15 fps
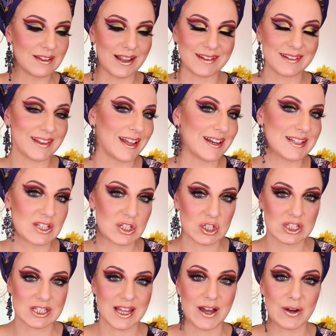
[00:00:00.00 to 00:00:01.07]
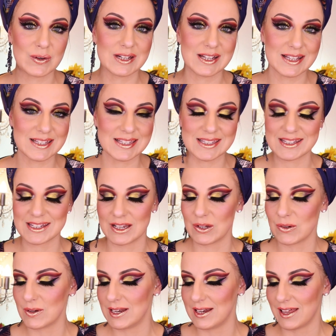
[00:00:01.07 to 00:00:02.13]
that is just how it is, you
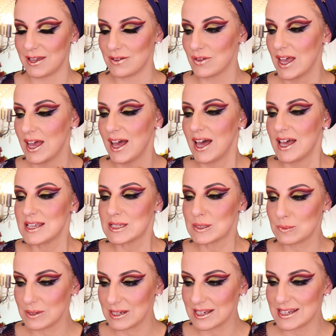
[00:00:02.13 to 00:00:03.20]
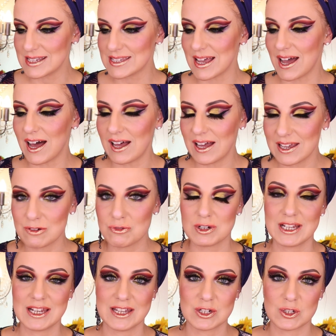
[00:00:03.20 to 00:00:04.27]
know, in life. Sweeties, I
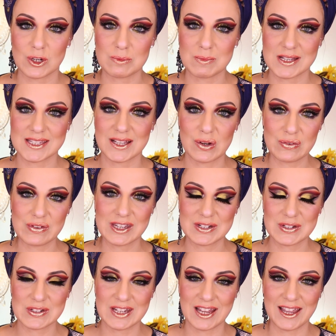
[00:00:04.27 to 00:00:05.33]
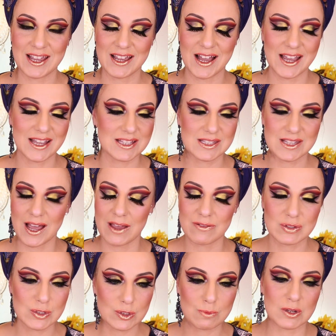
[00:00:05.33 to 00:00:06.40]
really enjoyed myself here today. I
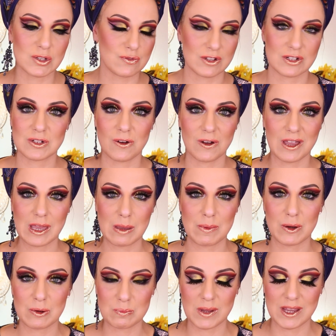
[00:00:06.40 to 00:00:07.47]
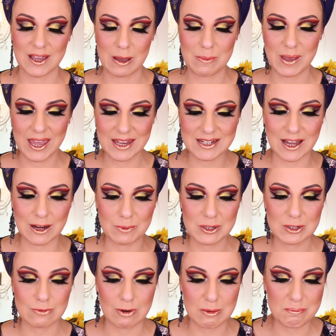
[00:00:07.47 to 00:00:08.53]
have so much fun talking about makeup, and I
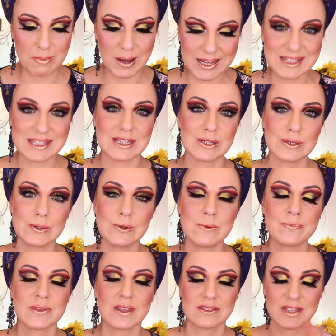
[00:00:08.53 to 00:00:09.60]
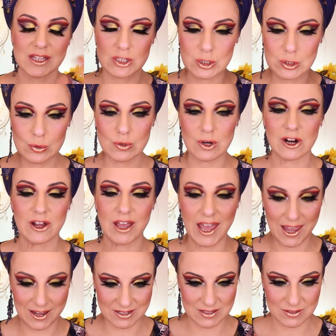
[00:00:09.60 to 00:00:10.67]
want to remind you that you are
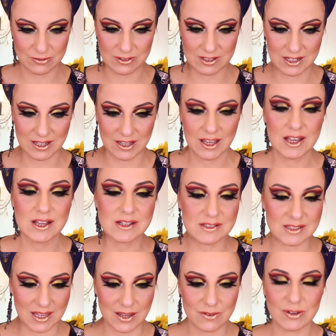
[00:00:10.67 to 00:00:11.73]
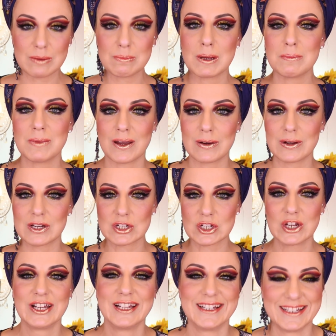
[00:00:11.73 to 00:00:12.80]
actively saving my marriage